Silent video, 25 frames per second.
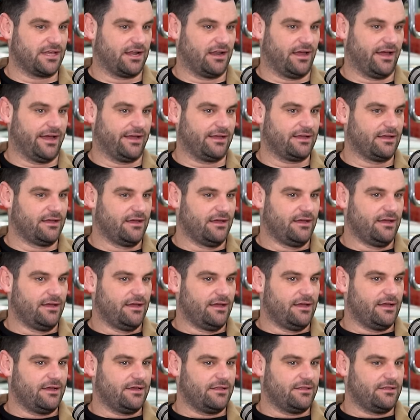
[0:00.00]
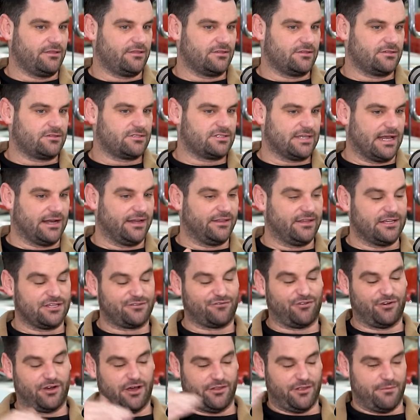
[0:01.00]
they're like, selling this
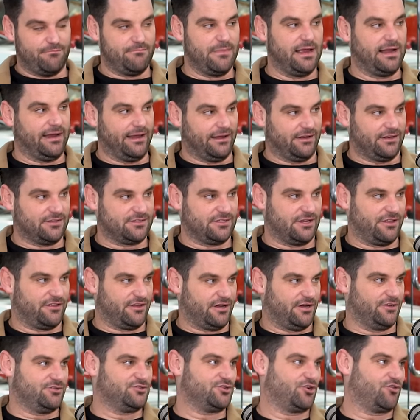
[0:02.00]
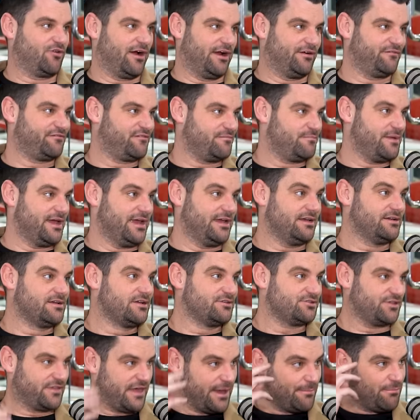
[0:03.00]
for another million is another 100 grand for me.
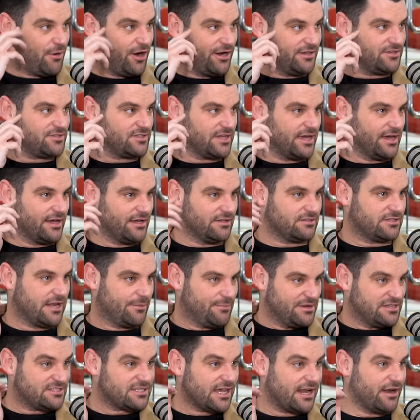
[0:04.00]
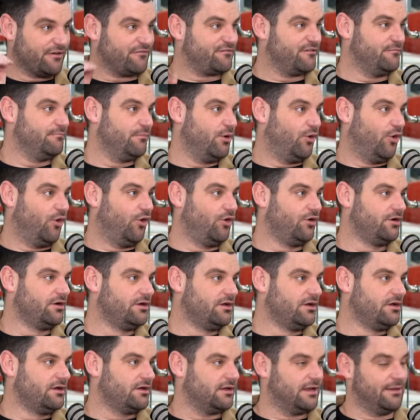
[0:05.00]
So their mindset is, let me sell it for more.
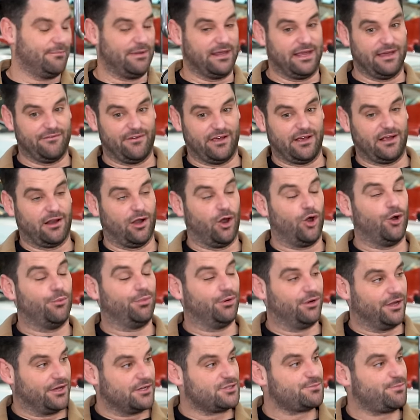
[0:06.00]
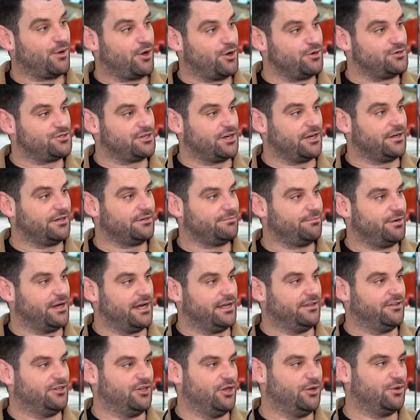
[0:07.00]
Let me give it global exposure. But
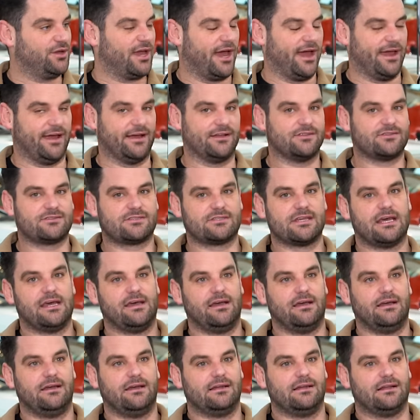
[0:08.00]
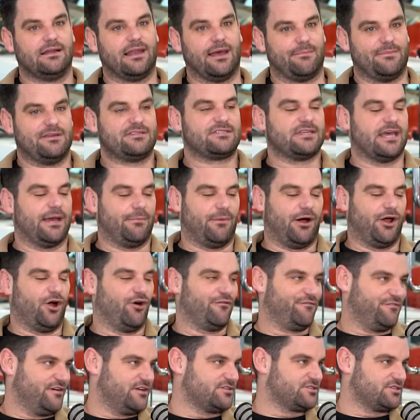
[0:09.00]
in the UK, it's, let me sit in my
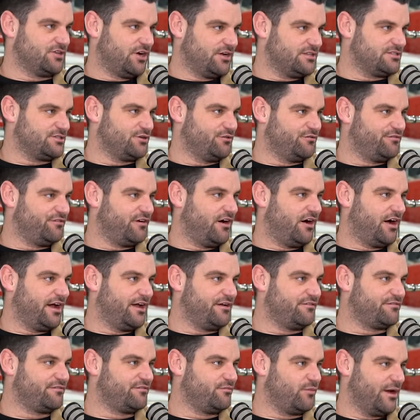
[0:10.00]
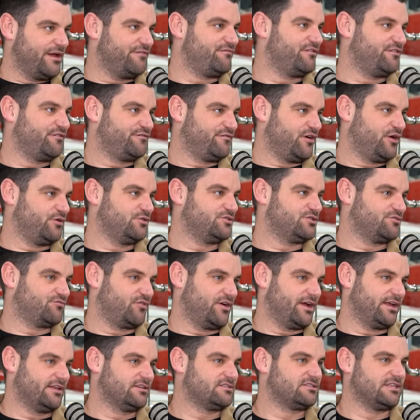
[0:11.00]
office 9 till 5, wait for the phone to
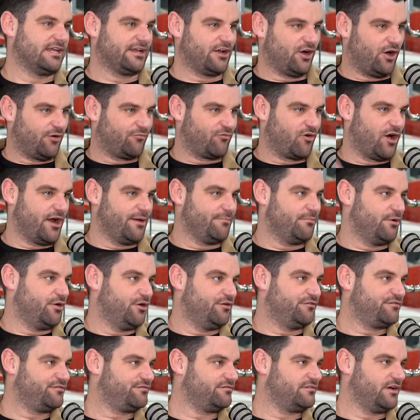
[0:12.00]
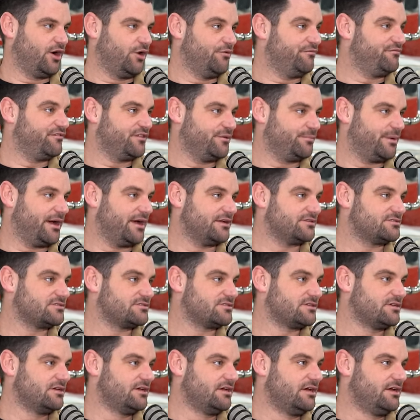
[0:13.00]
ring, stick it on Rightmove, hope for the
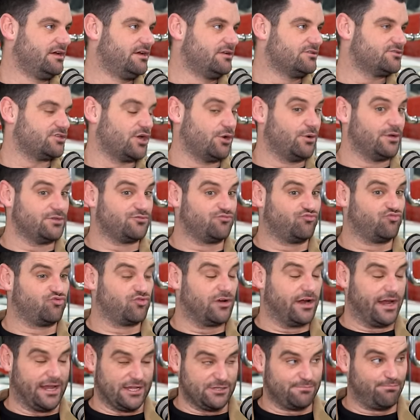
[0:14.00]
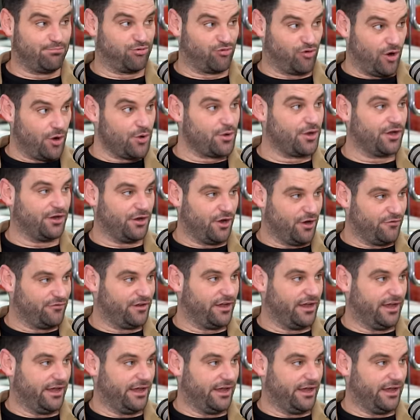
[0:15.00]
best. So it's broken over